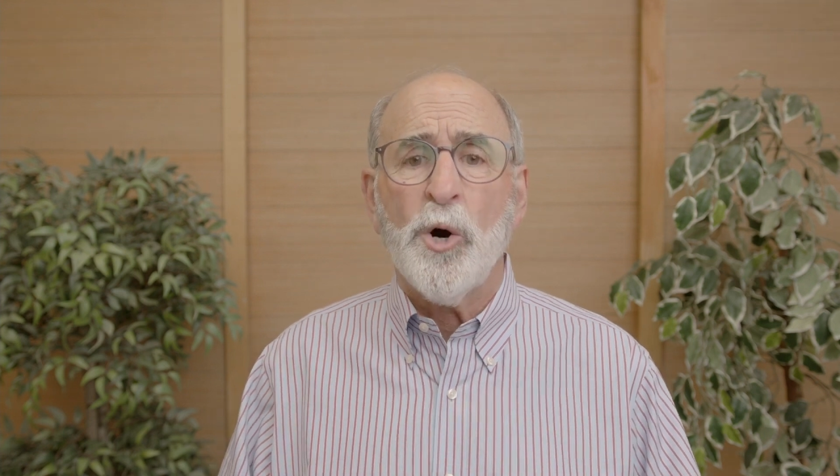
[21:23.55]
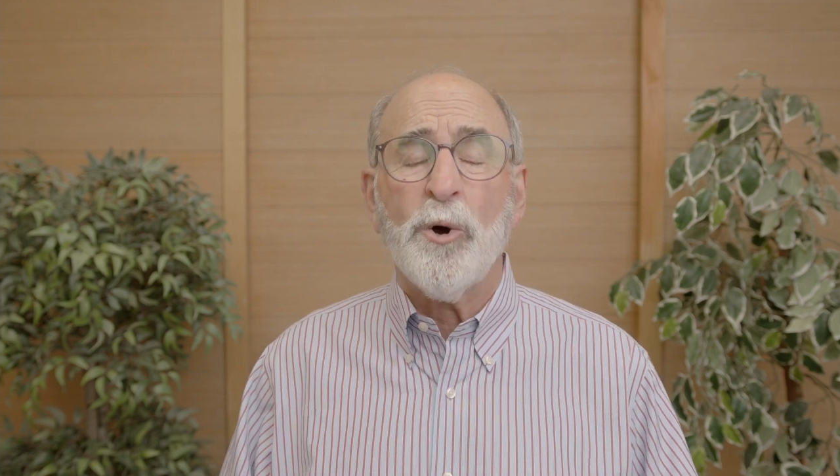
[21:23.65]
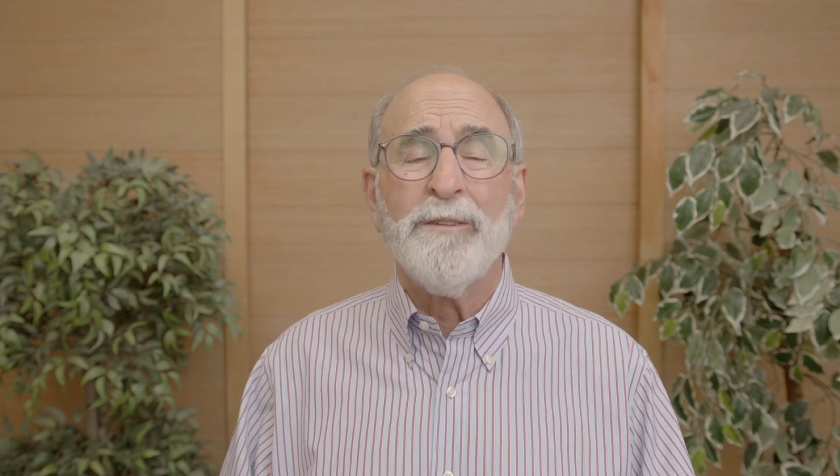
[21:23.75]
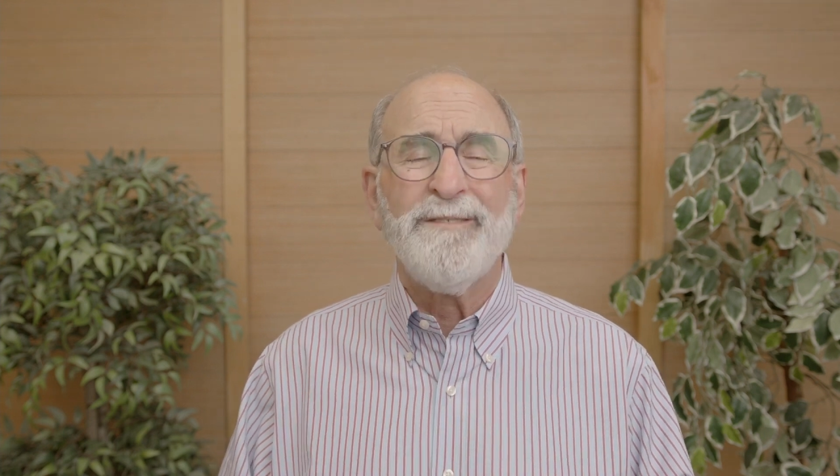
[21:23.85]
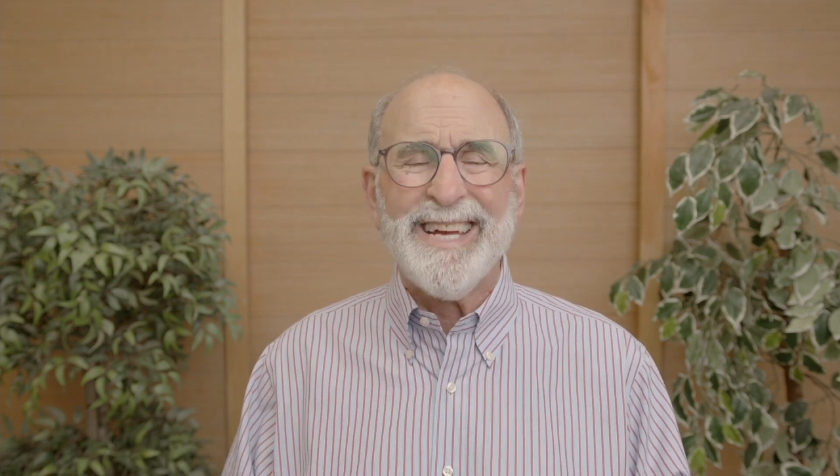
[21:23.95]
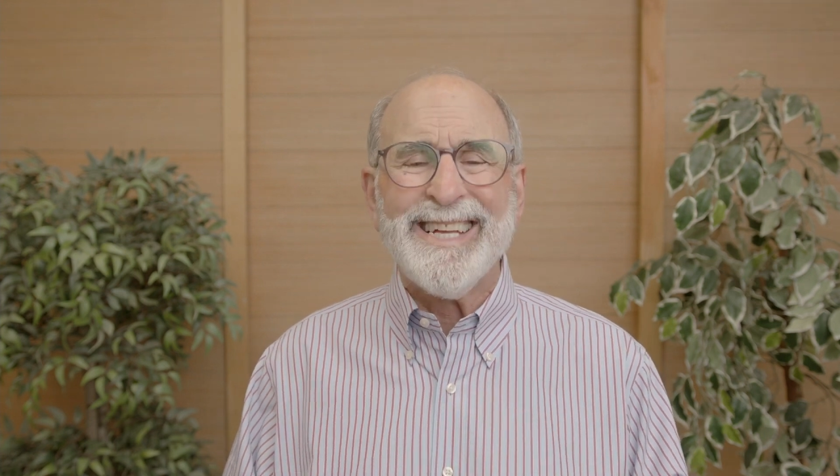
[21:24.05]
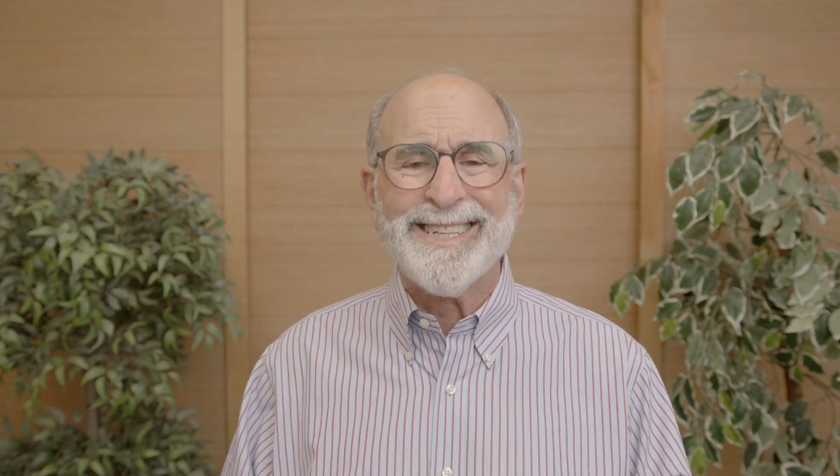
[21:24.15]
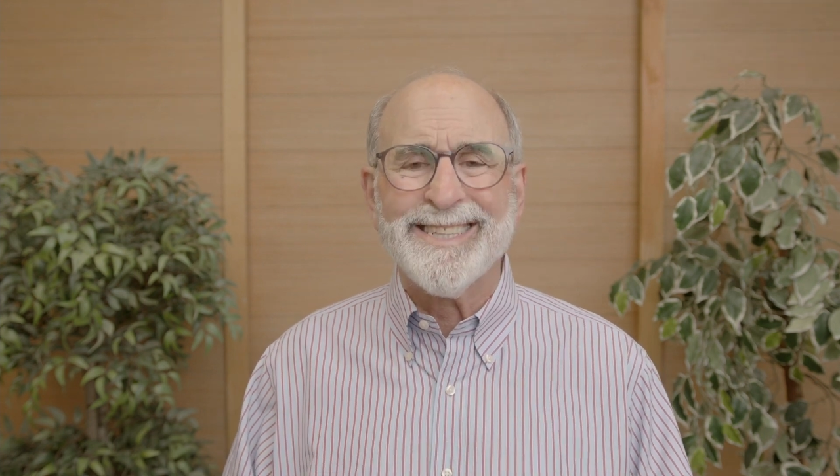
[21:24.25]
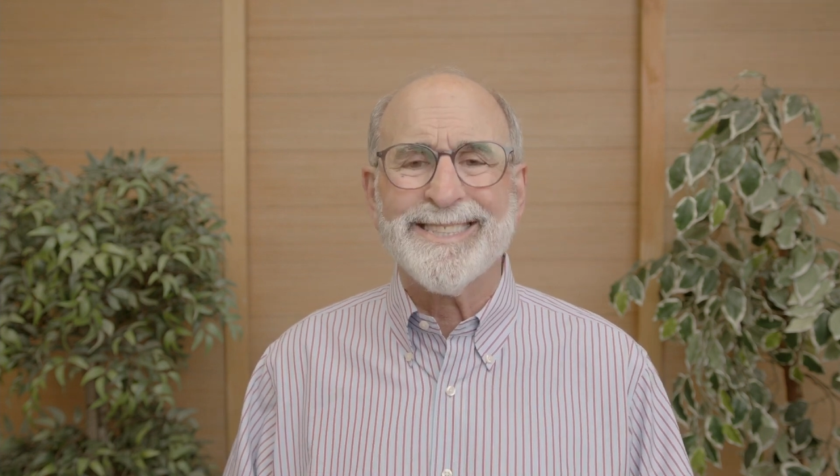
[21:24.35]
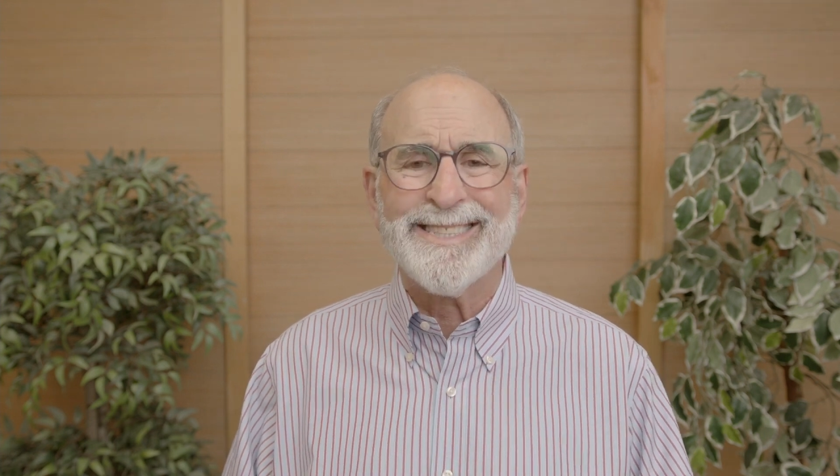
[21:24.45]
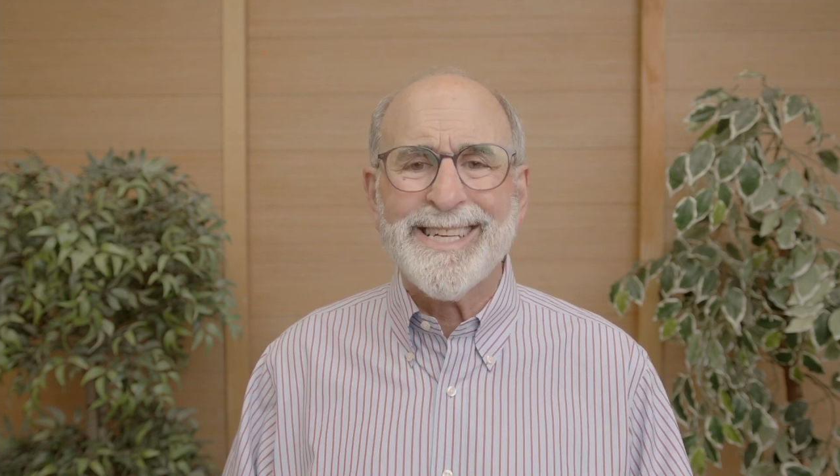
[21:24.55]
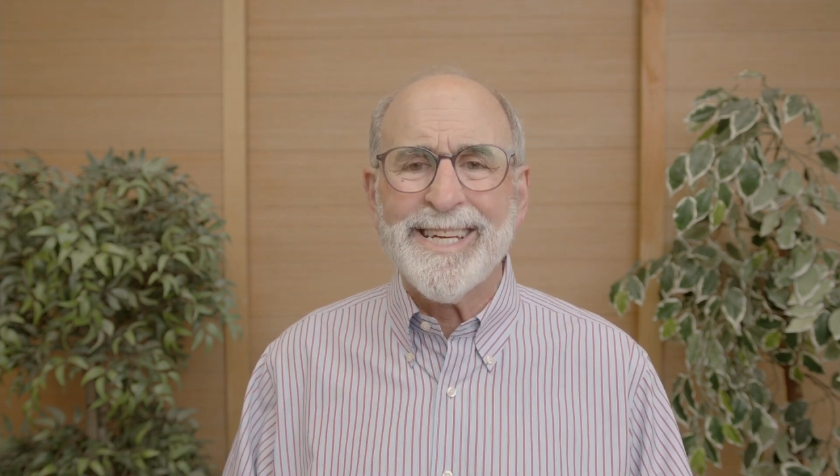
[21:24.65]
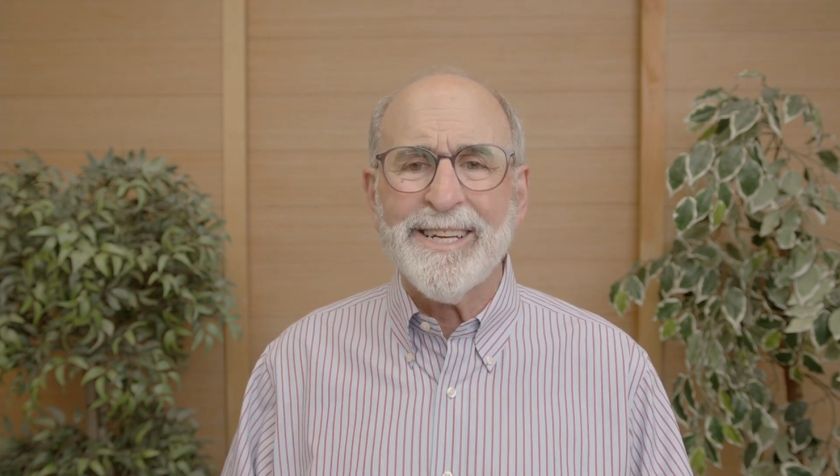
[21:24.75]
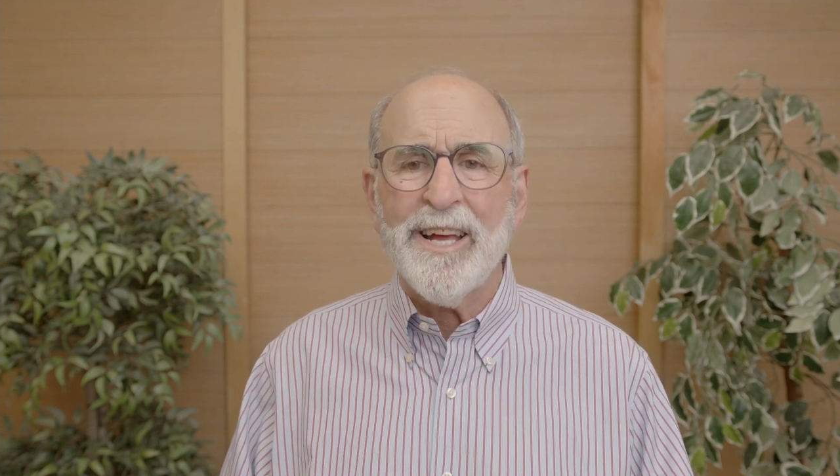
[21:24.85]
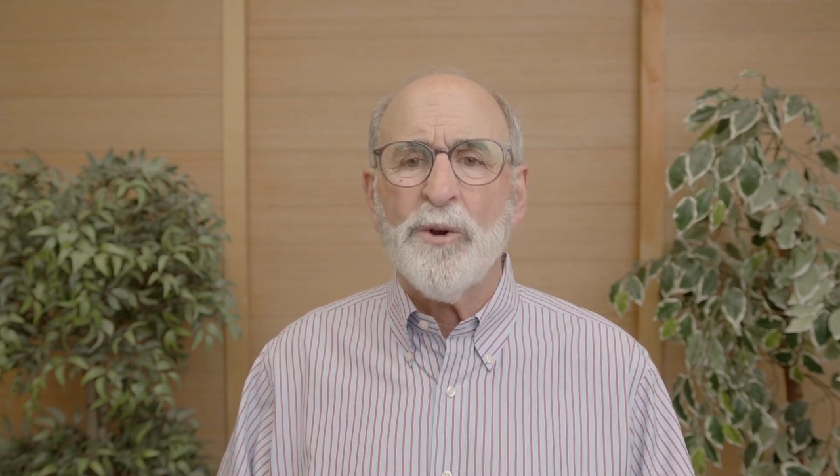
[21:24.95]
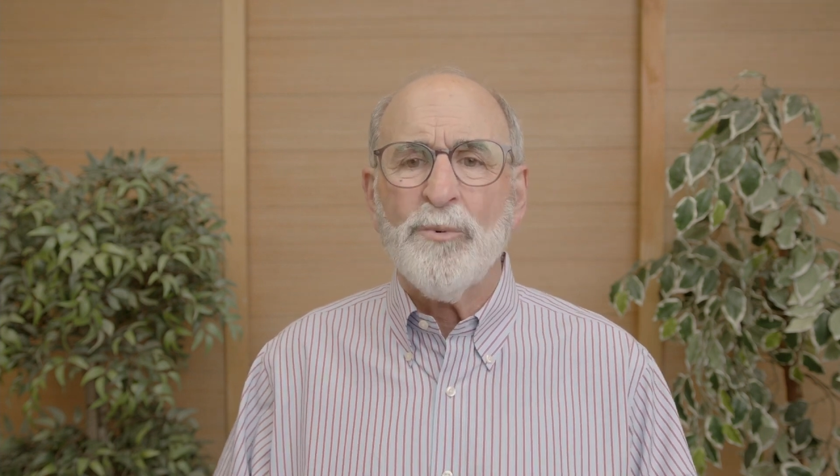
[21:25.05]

or vain conceit.